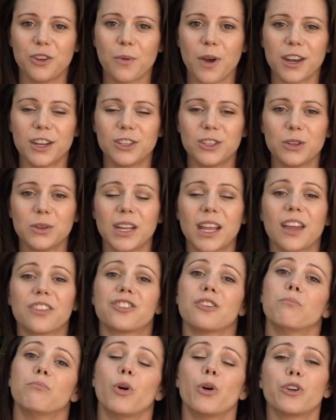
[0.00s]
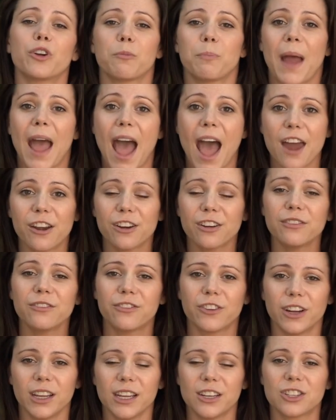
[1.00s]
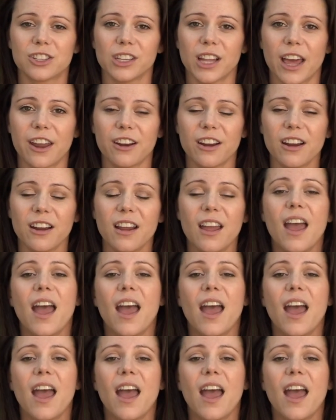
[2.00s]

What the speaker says: want to do to get the motor pattern for each letter,